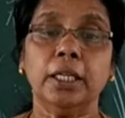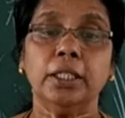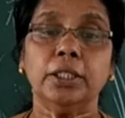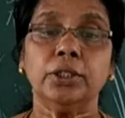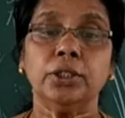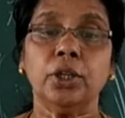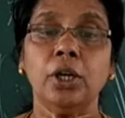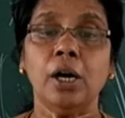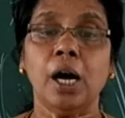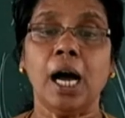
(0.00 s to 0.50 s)

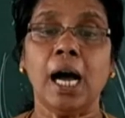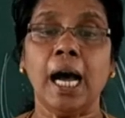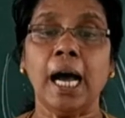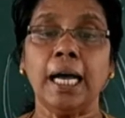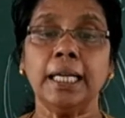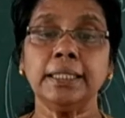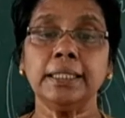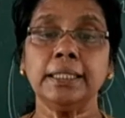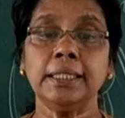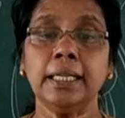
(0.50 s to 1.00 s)
So
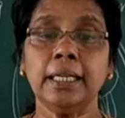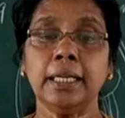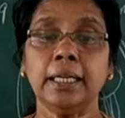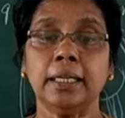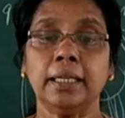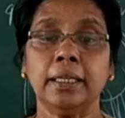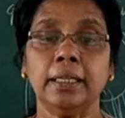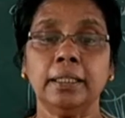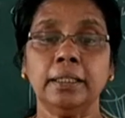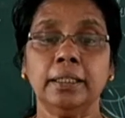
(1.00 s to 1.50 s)
as the
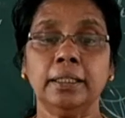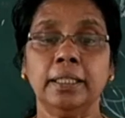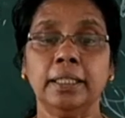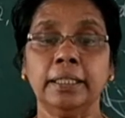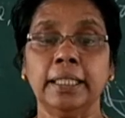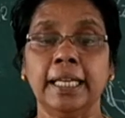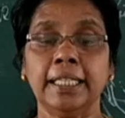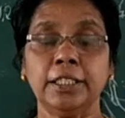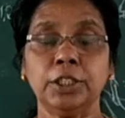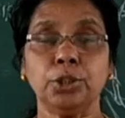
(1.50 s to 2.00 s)

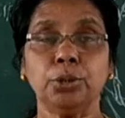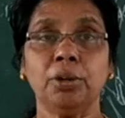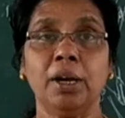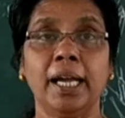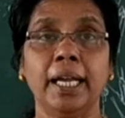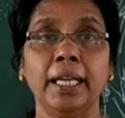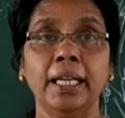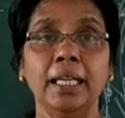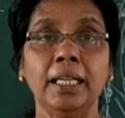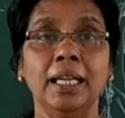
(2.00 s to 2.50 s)
that's
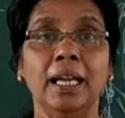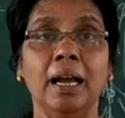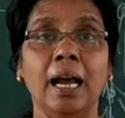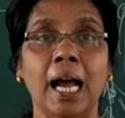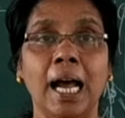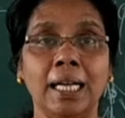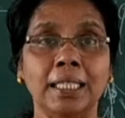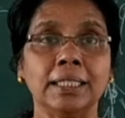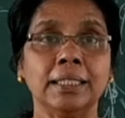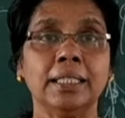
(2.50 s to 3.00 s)
why
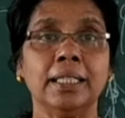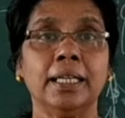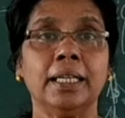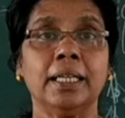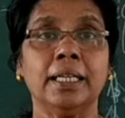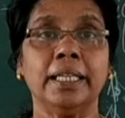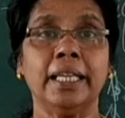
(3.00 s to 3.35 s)
as the